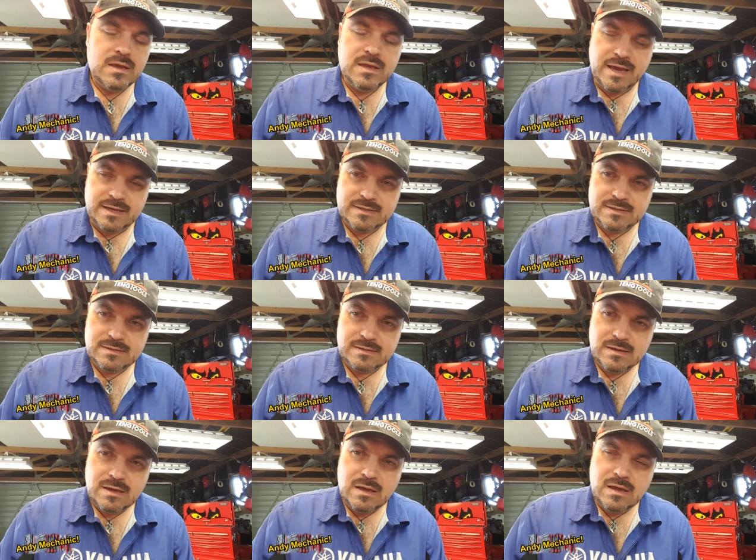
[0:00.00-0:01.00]
Yes,
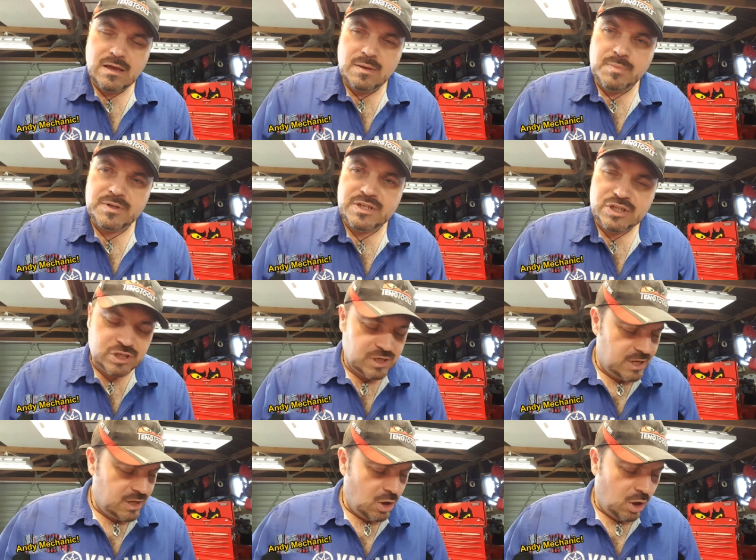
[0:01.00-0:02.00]

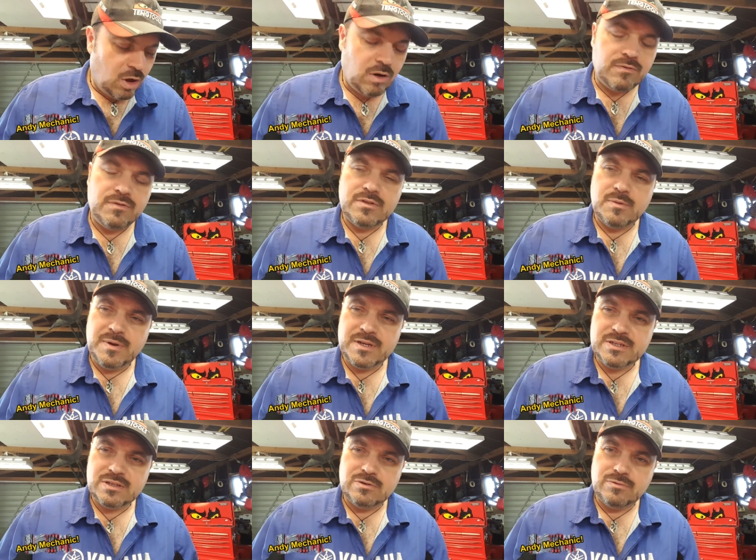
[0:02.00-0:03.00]
positioning of the
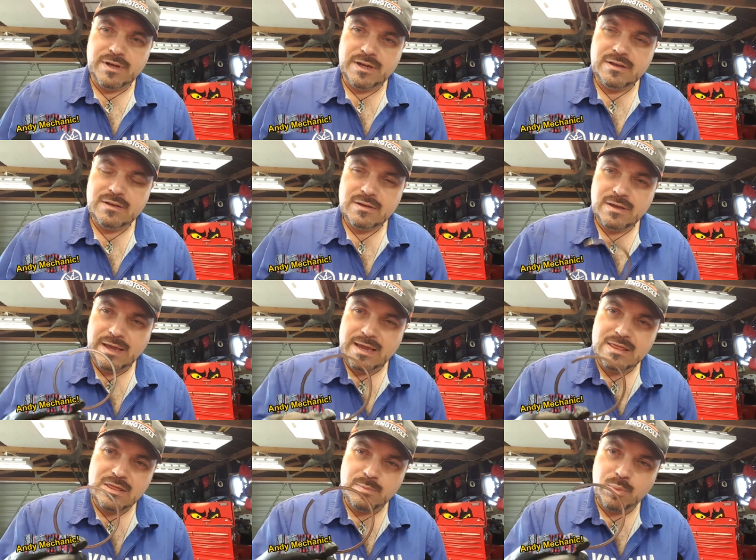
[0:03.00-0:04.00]
piston ring
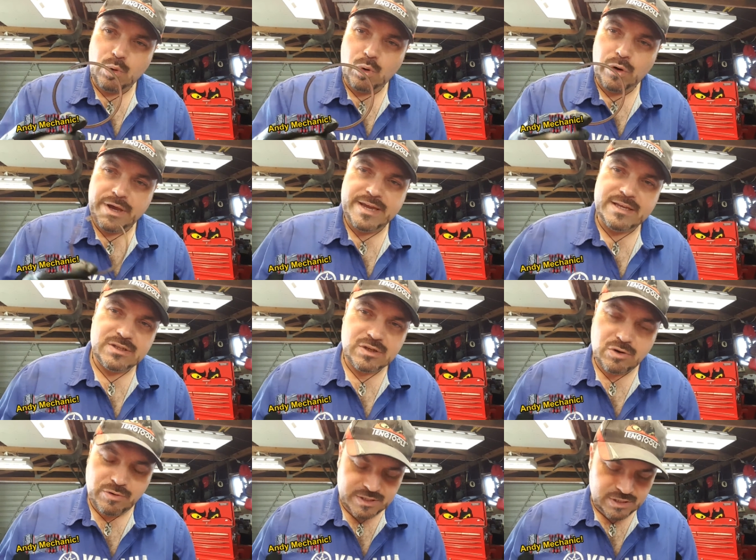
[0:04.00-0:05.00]
in the bore is
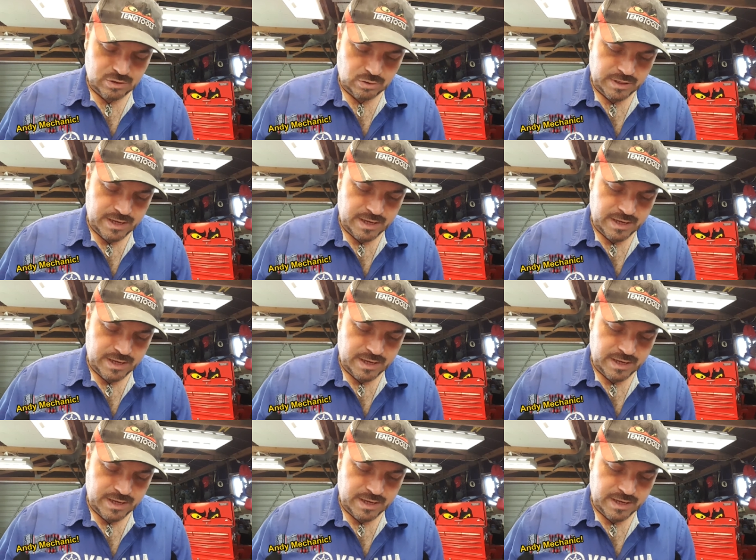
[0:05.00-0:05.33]
critical.